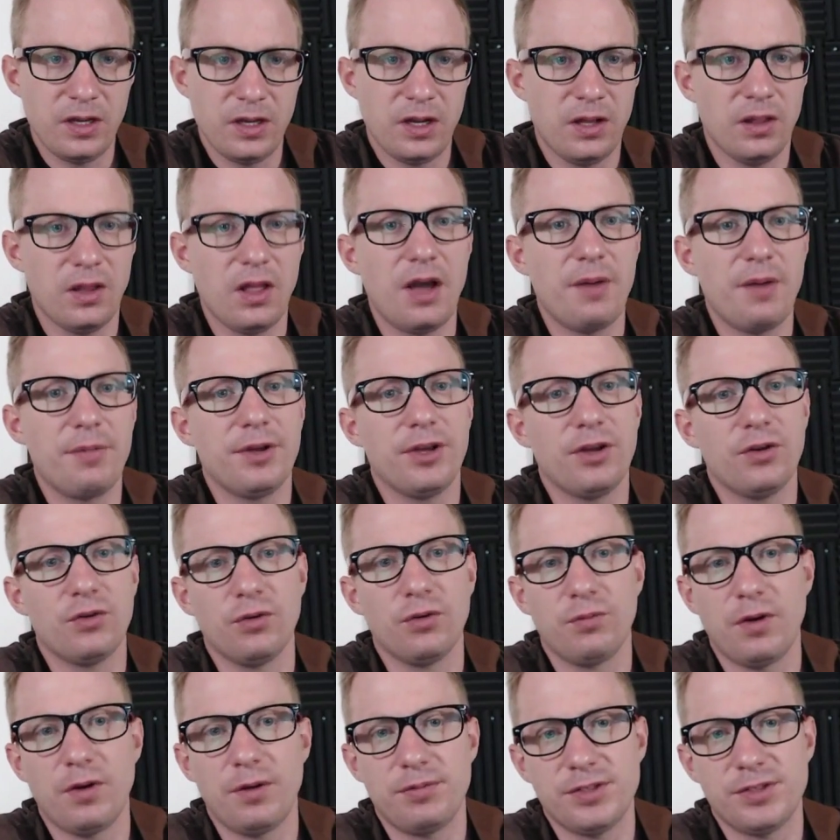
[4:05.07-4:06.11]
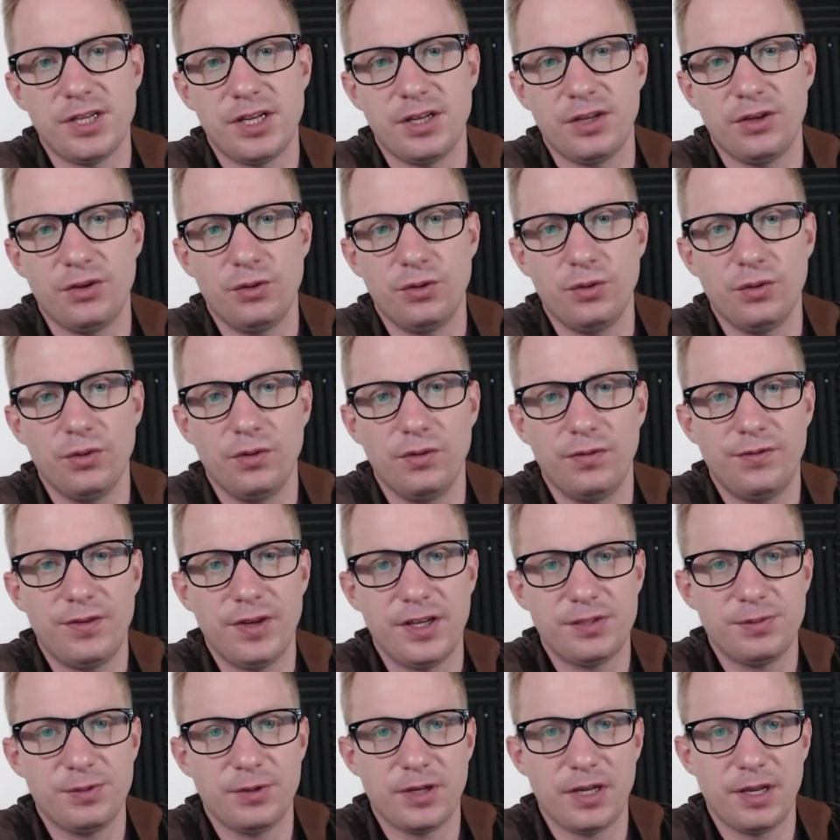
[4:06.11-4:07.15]
A lobbying group representing Google,
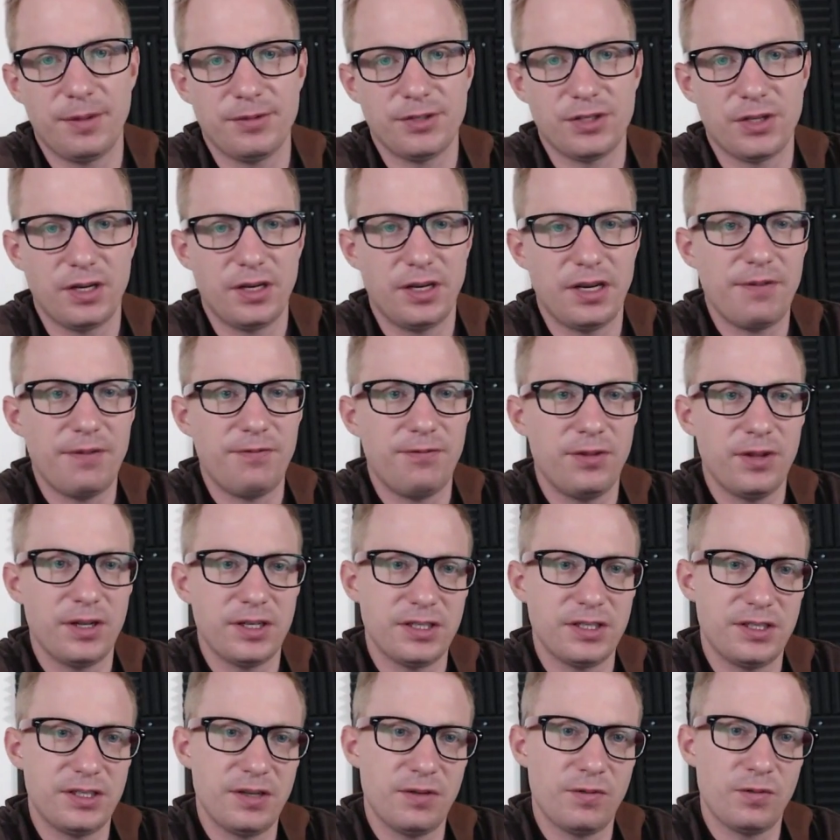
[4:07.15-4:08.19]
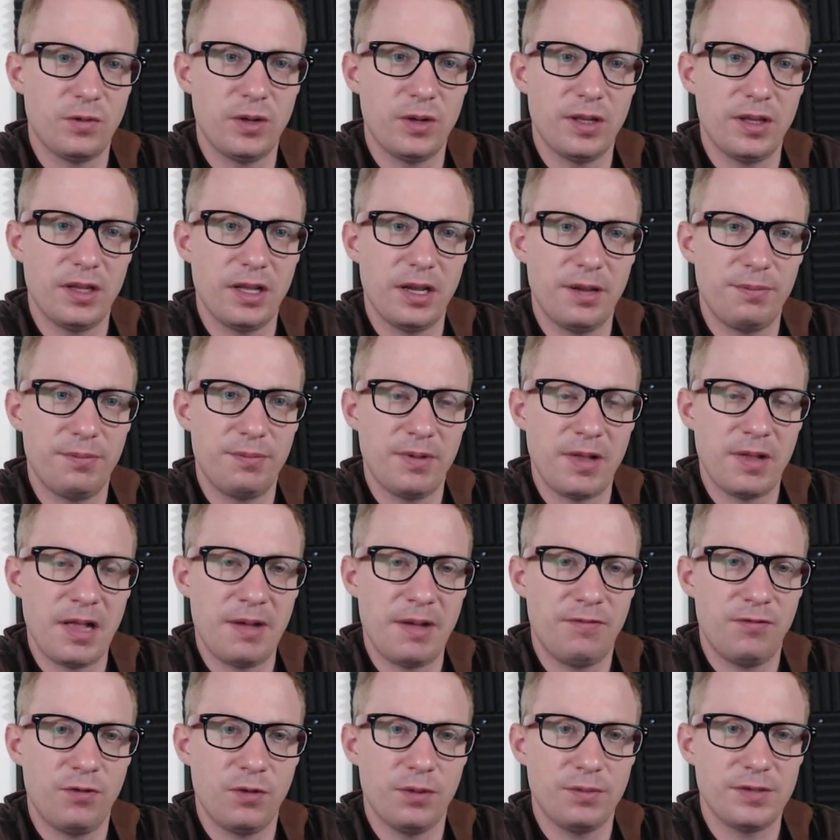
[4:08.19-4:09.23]
Facebook, Amazon, Netflix, and several online
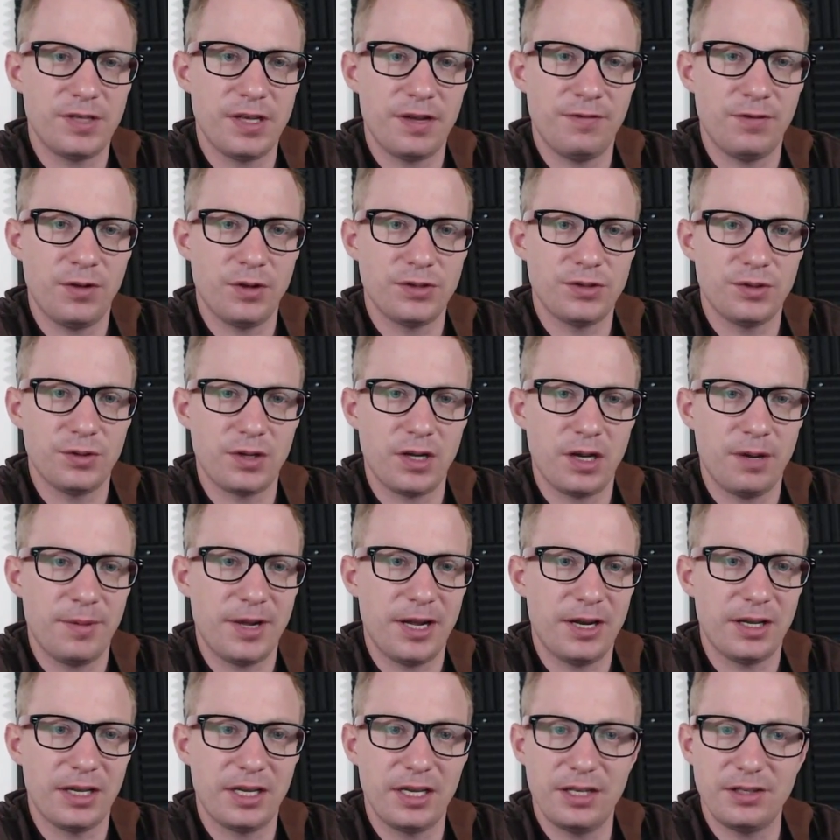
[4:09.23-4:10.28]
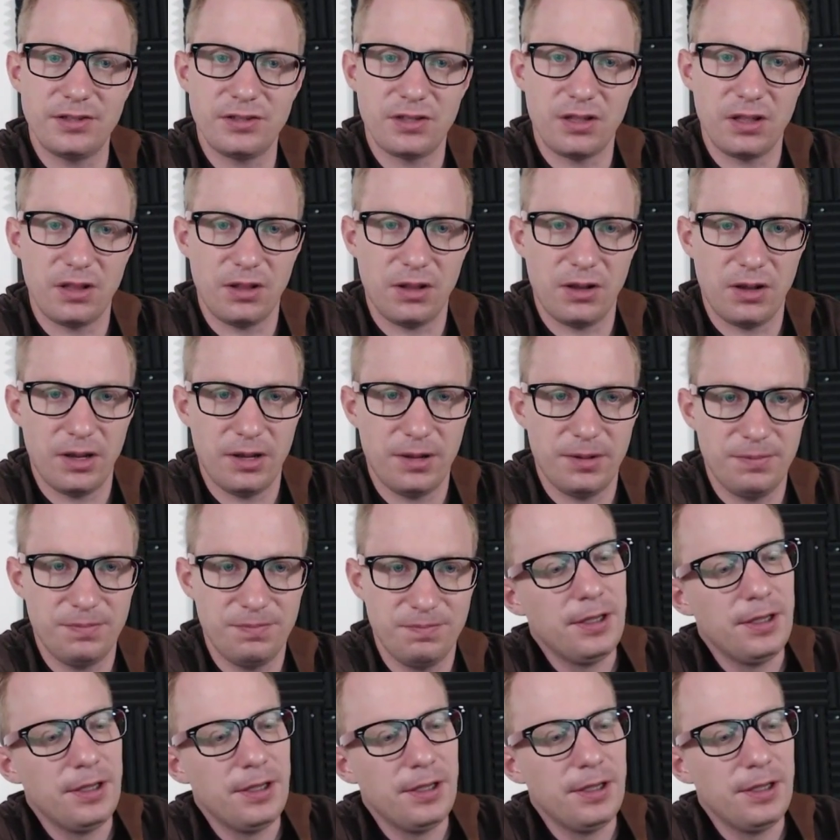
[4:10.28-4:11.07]
platforms have also come out against the law.